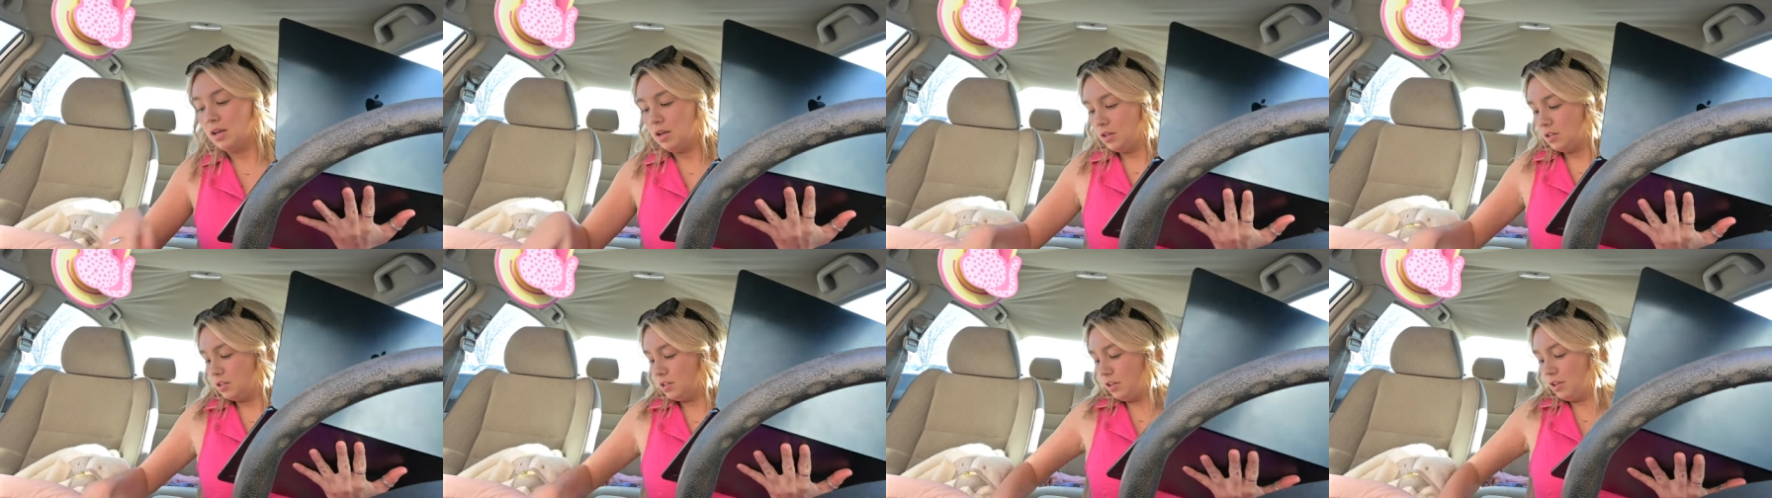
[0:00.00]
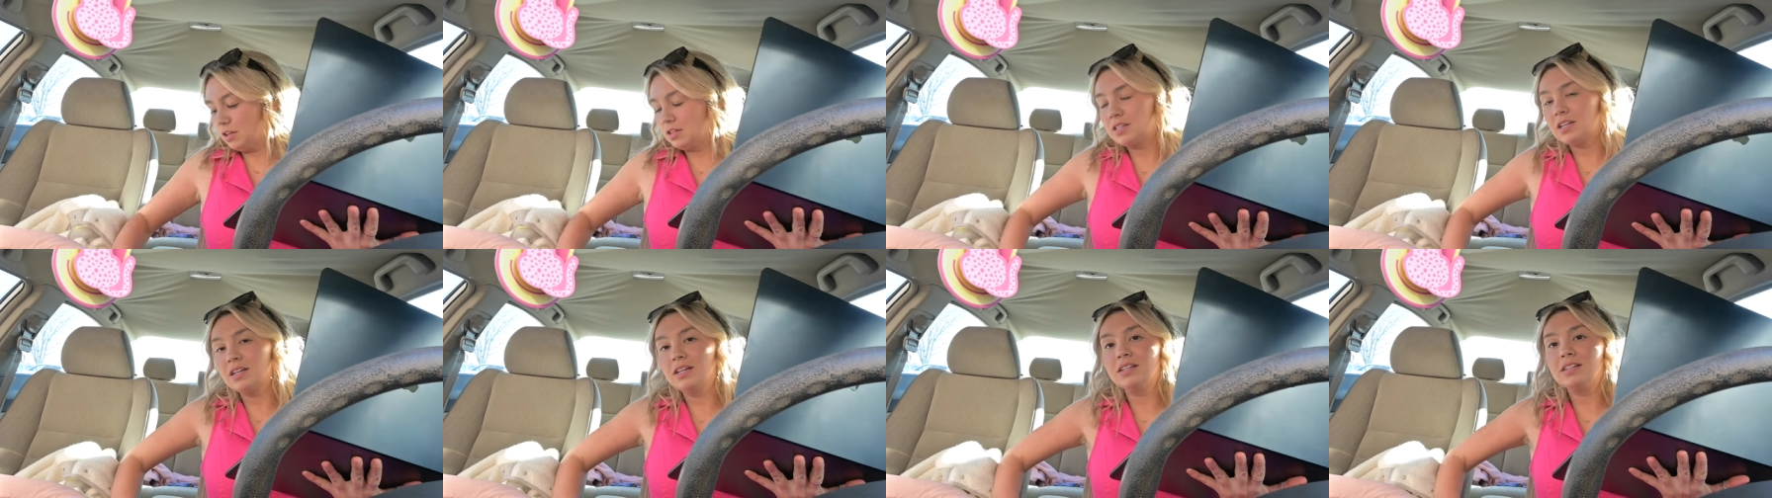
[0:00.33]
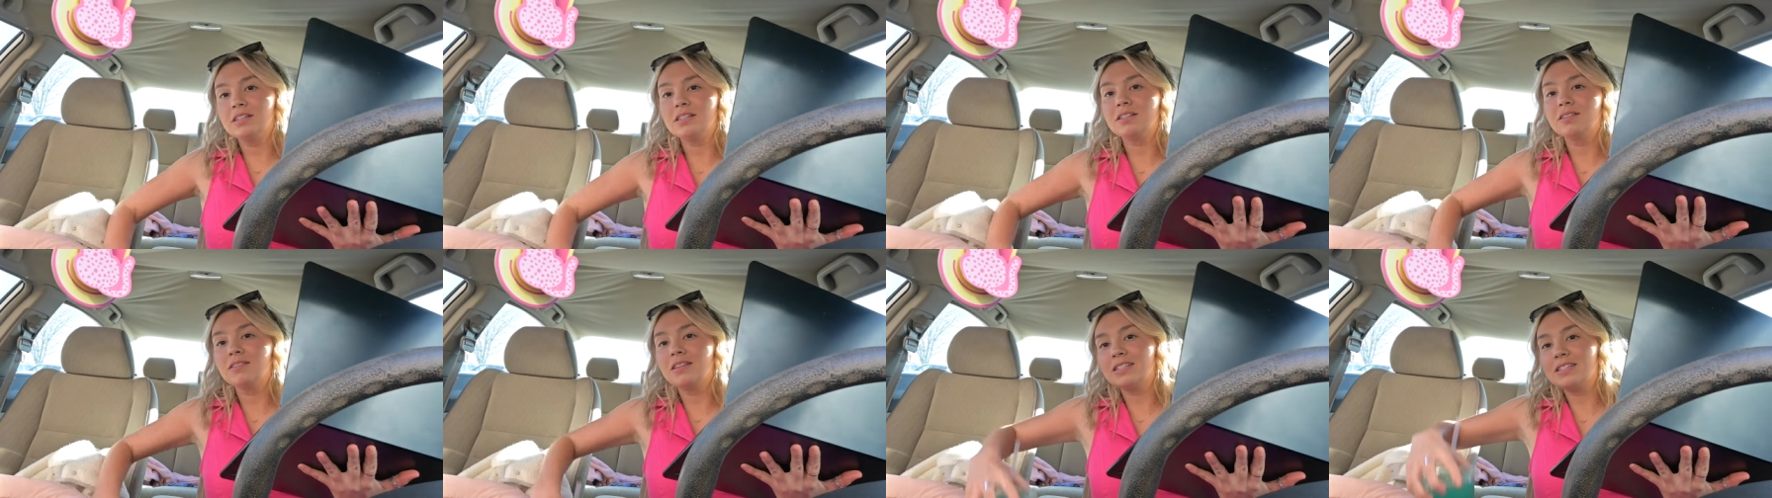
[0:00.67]
So this
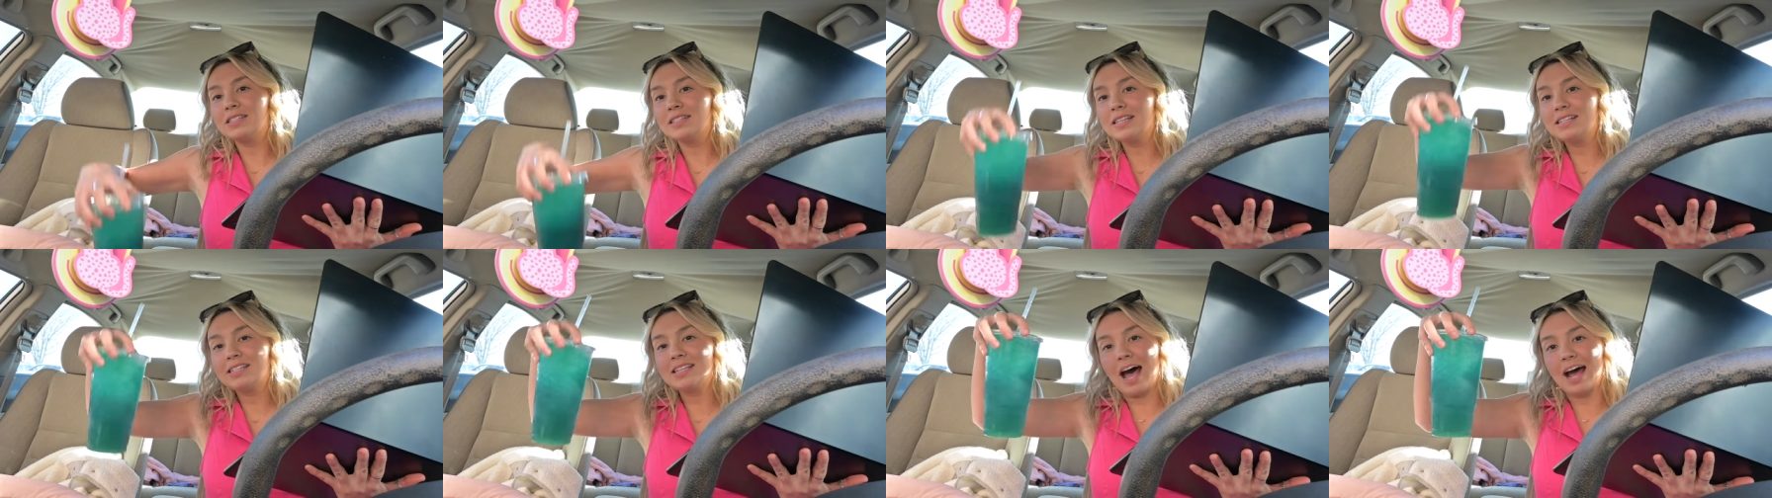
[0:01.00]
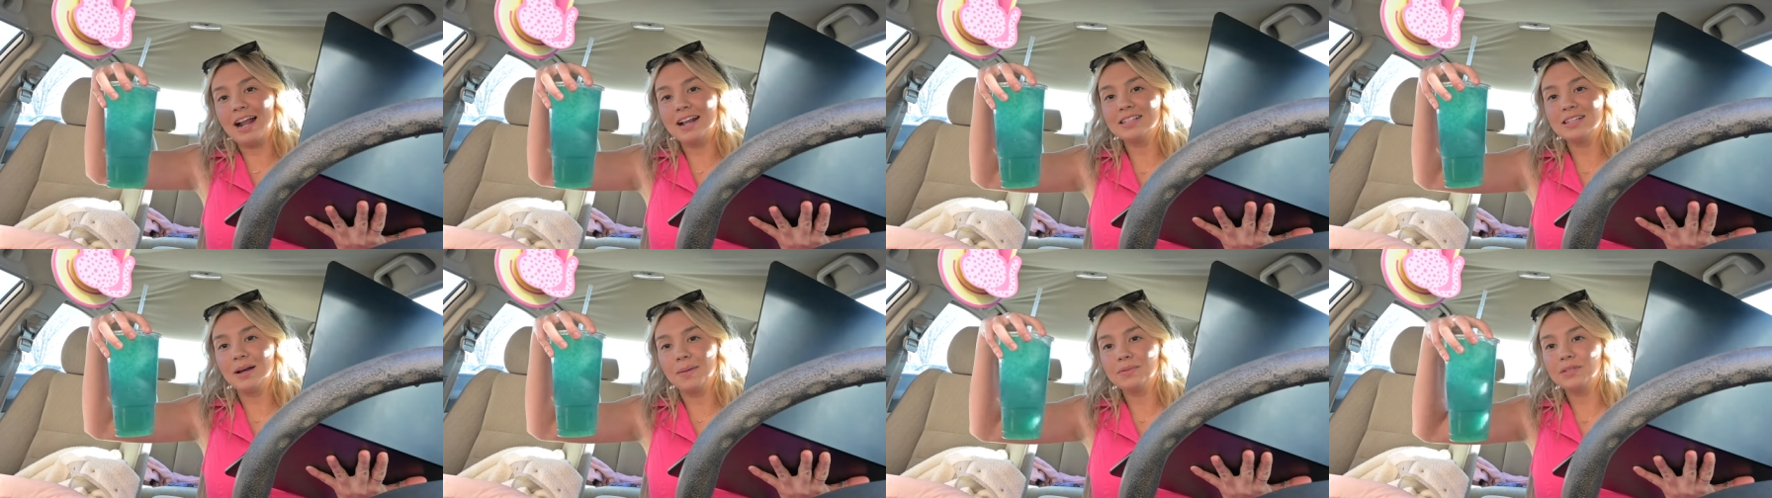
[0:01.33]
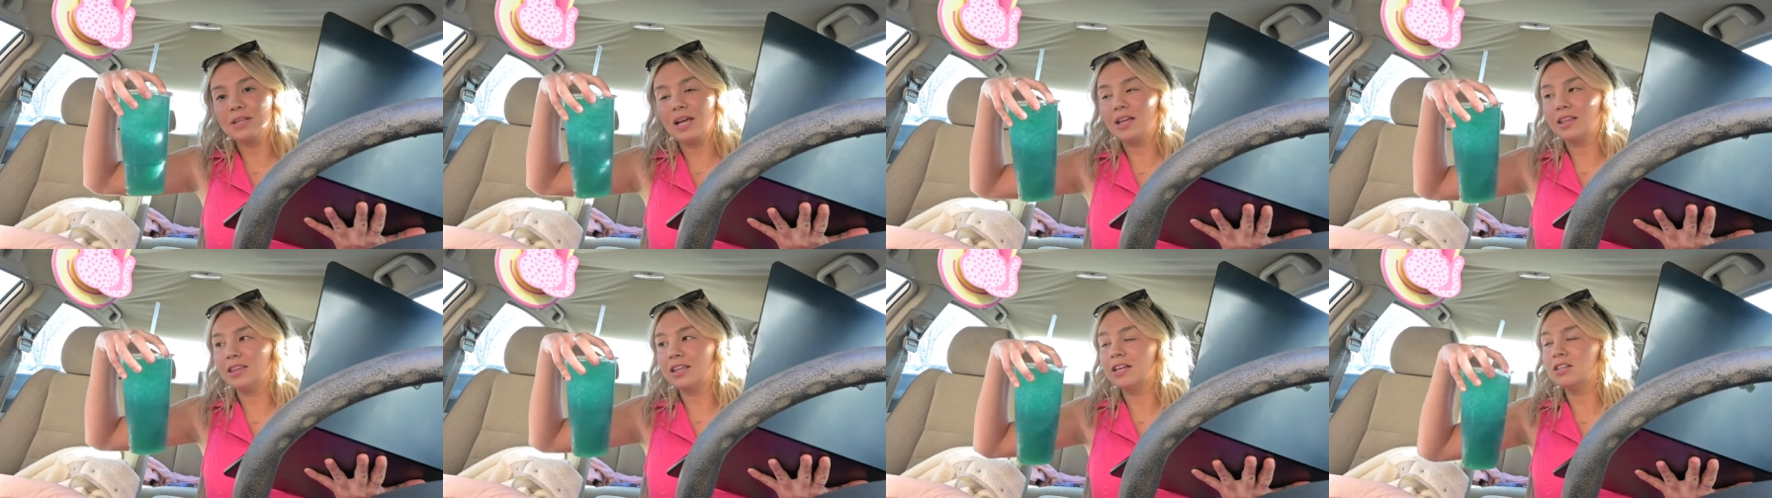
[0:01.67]
is this is a status
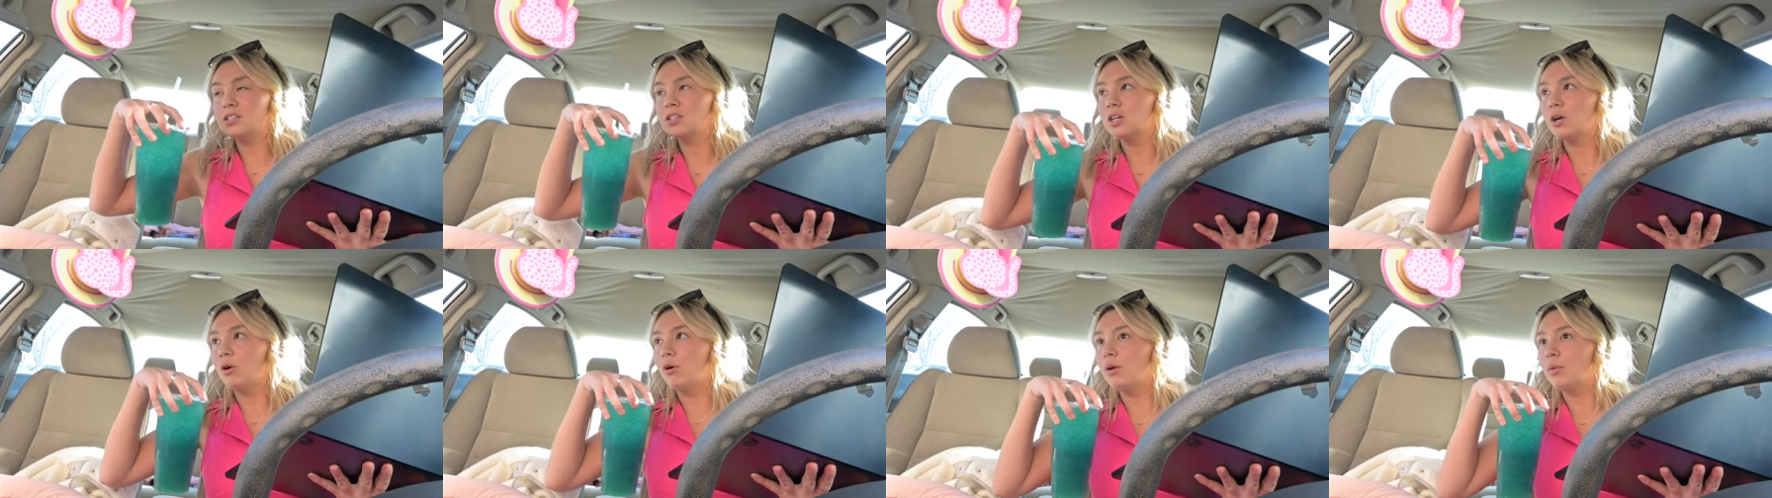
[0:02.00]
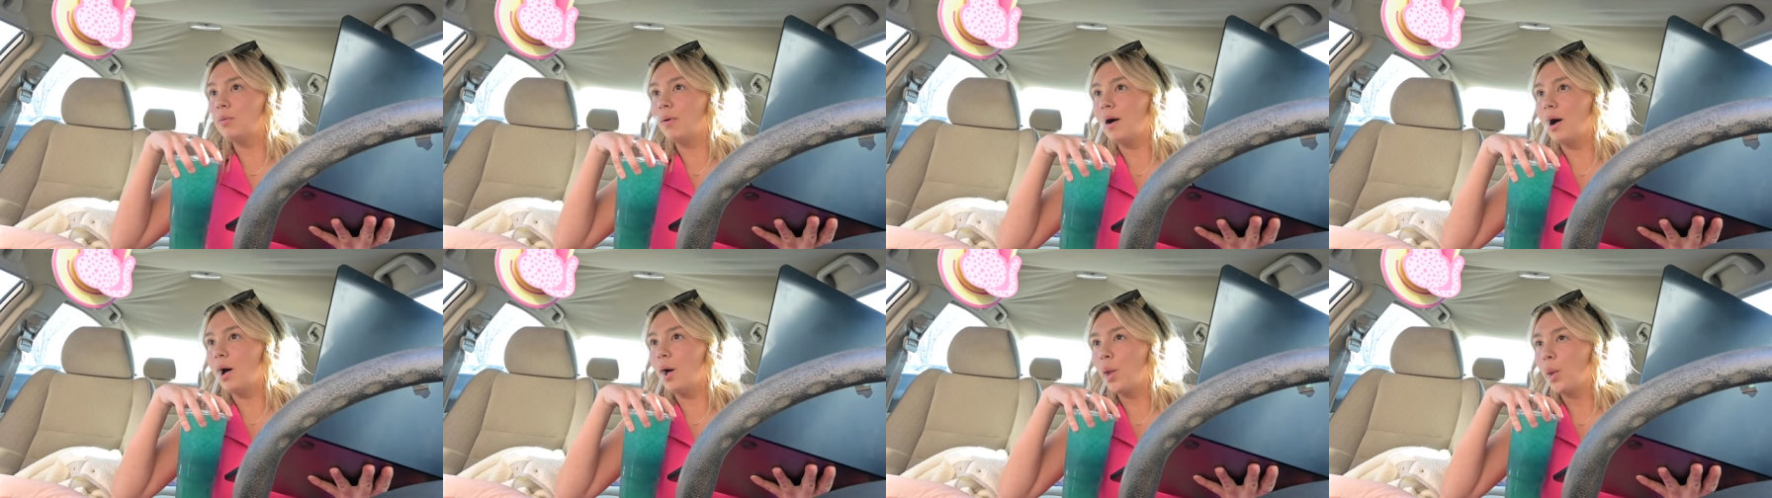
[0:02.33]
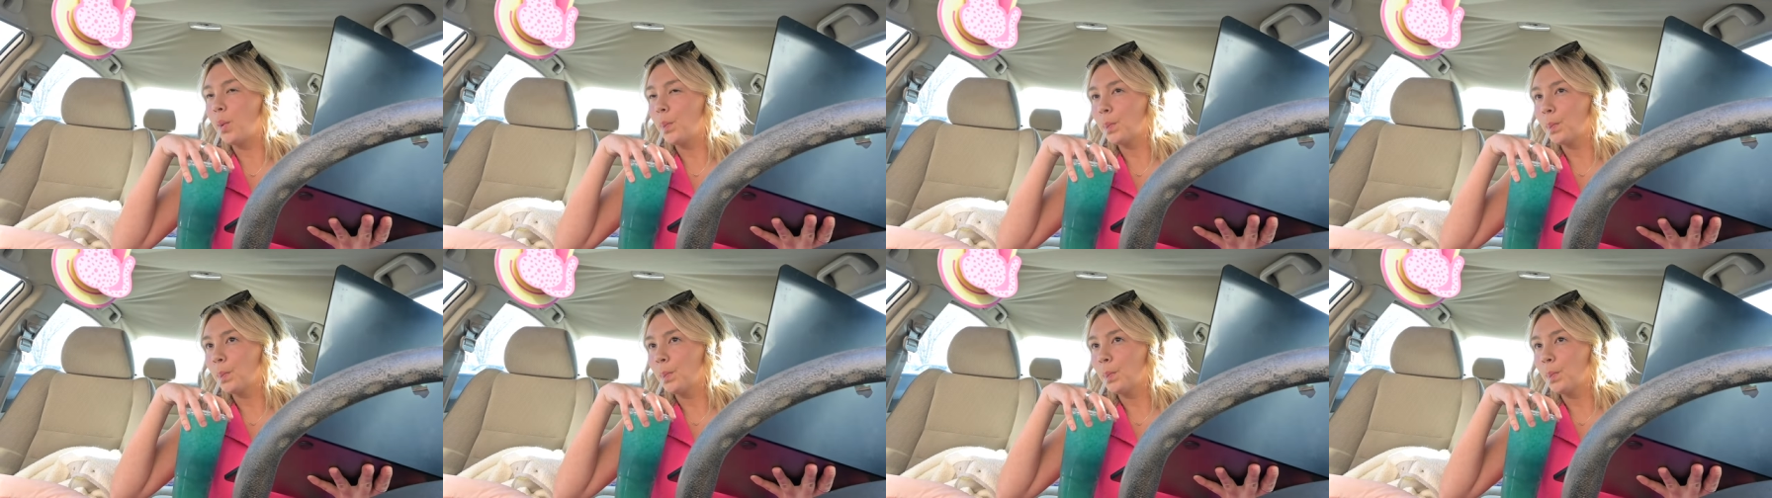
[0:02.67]
update. Things are going well.